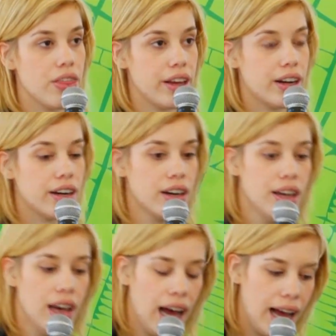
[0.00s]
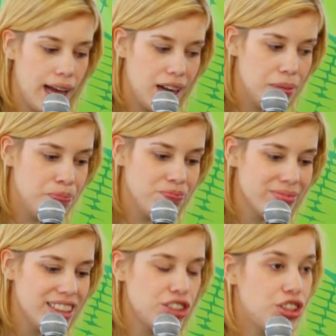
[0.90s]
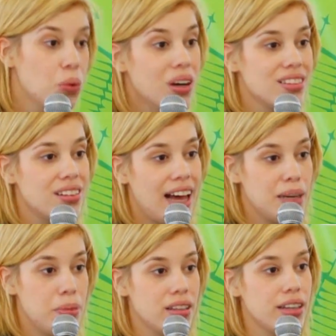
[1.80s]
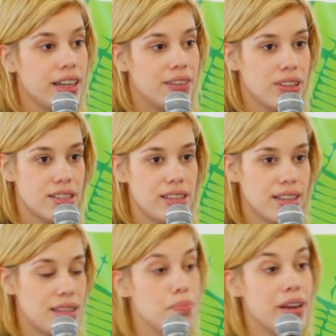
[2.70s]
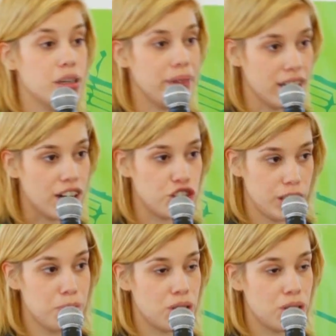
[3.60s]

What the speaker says: They just don't want the liability of these things that may or may not ship.